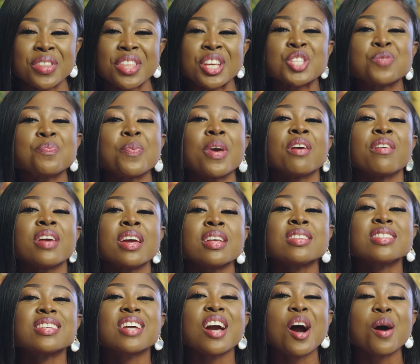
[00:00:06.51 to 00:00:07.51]
With
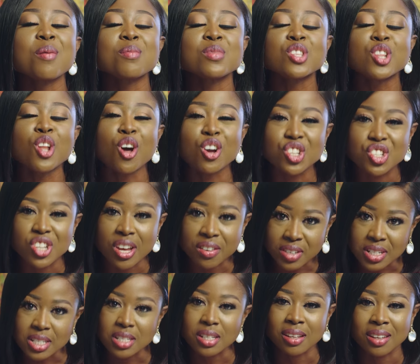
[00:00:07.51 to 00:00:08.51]
experience comes
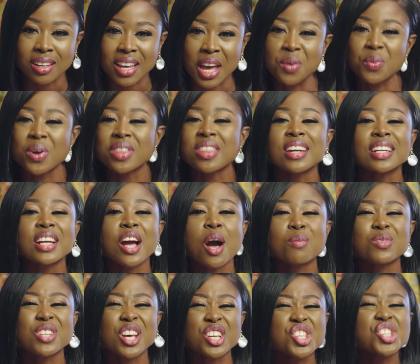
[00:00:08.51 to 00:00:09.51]
longevity, and with that
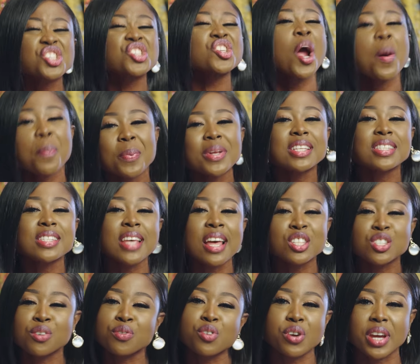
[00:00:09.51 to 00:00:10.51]
comes a sharpened
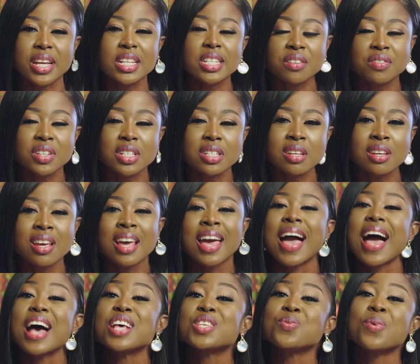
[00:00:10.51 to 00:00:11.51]
sense of creativity
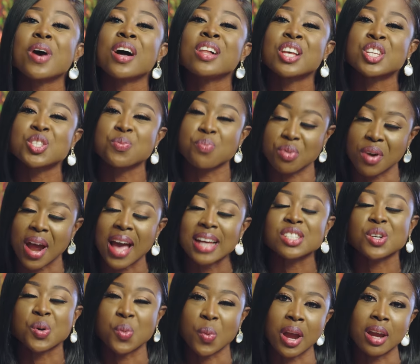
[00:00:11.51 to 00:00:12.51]
as well as
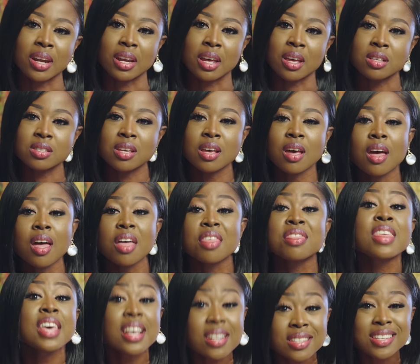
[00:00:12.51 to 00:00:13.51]
brand awareness.
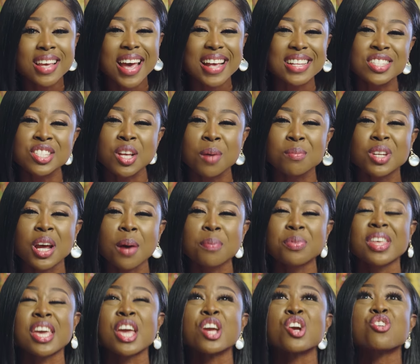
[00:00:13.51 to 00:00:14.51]
This has summed
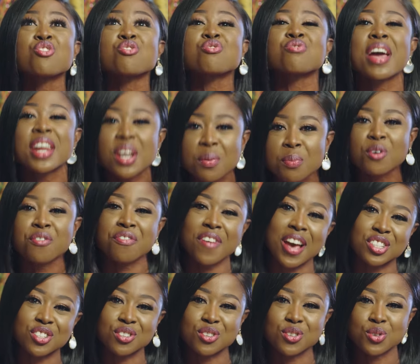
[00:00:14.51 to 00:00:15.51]
up the incredible
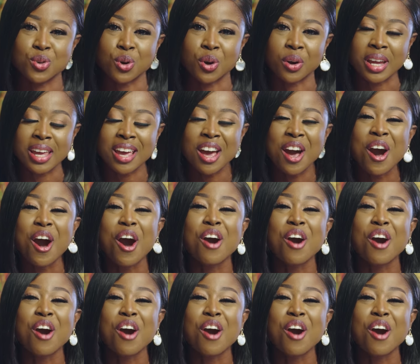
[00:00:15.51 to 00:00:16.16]
fashion story